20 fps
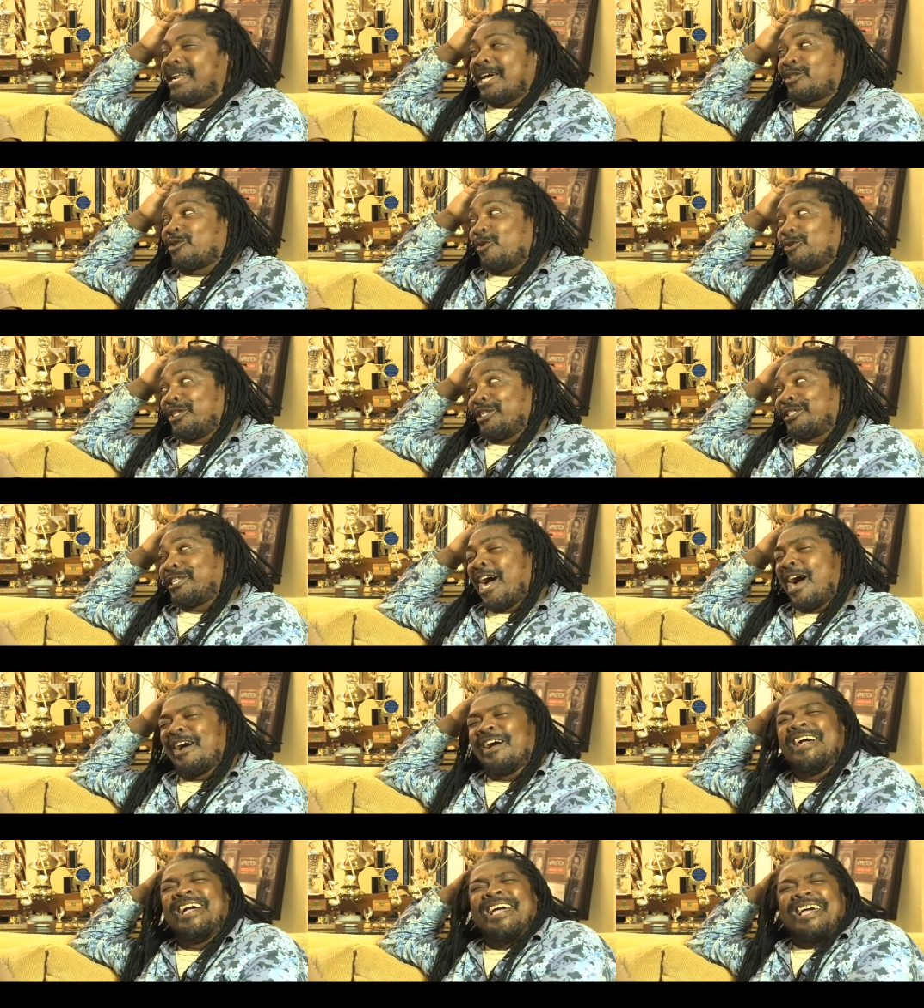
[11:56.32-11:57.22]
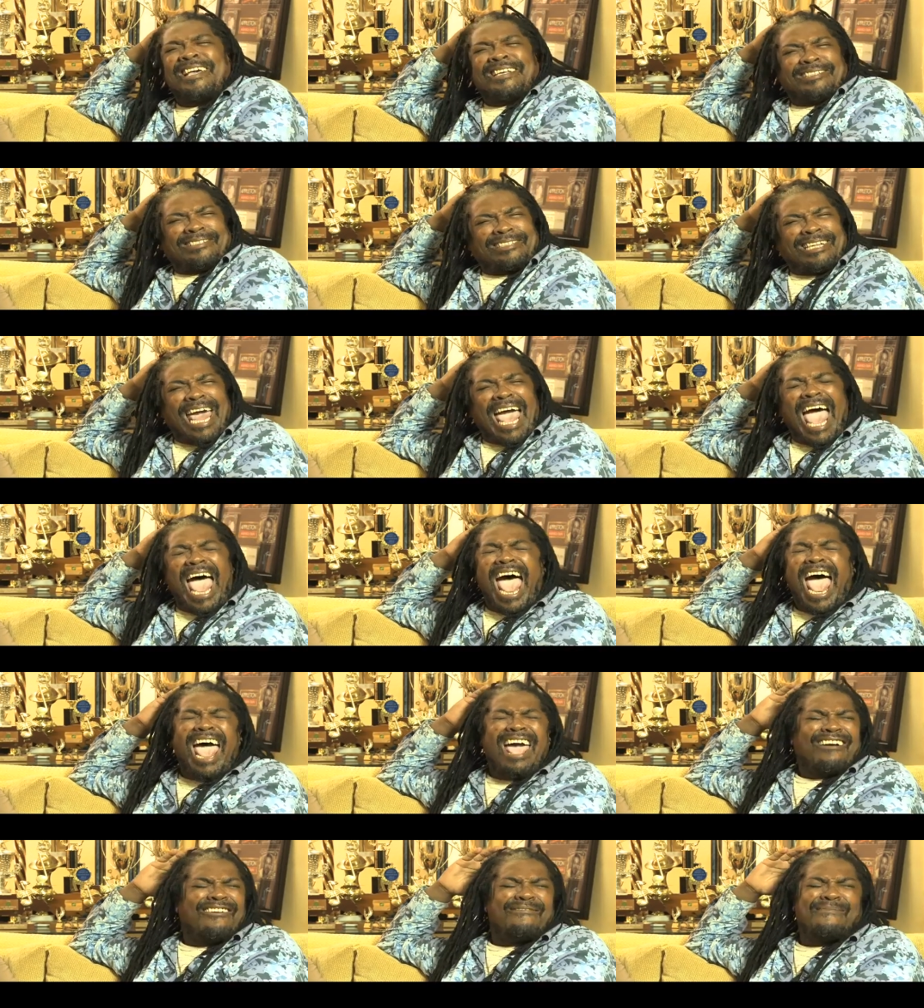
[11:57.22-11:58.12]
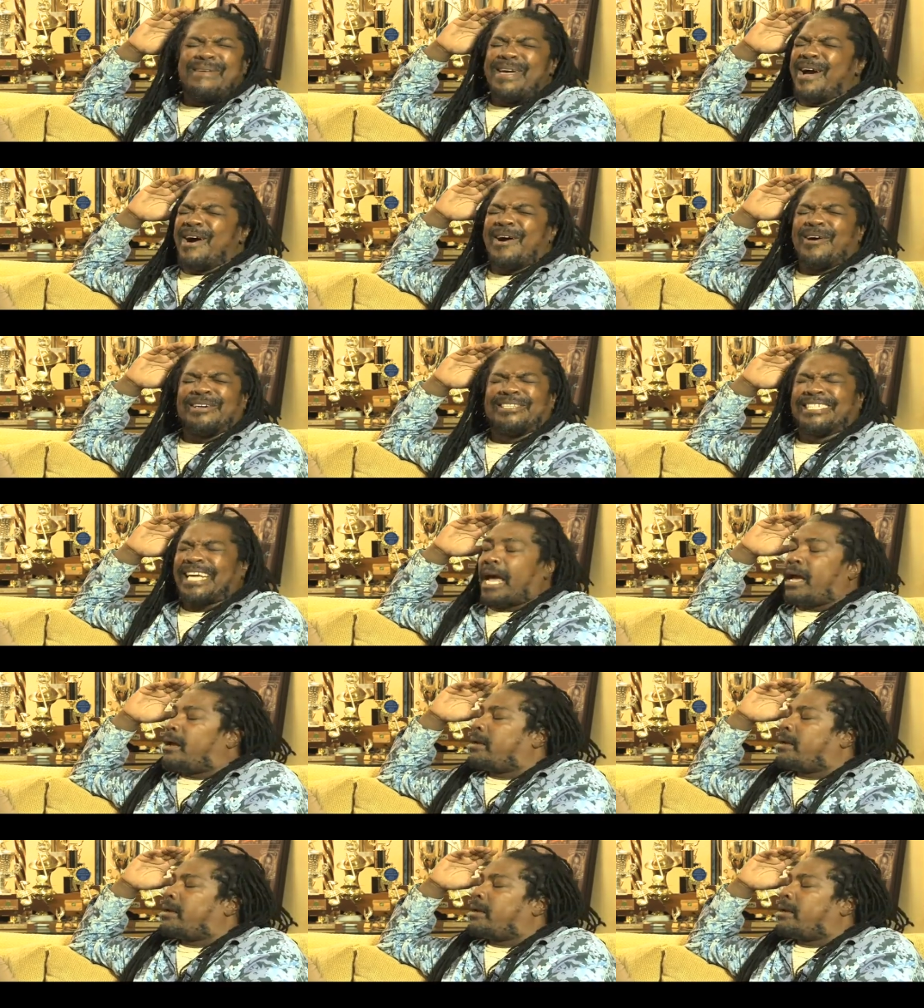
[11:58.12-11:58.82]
And I touch the song, save me, oh,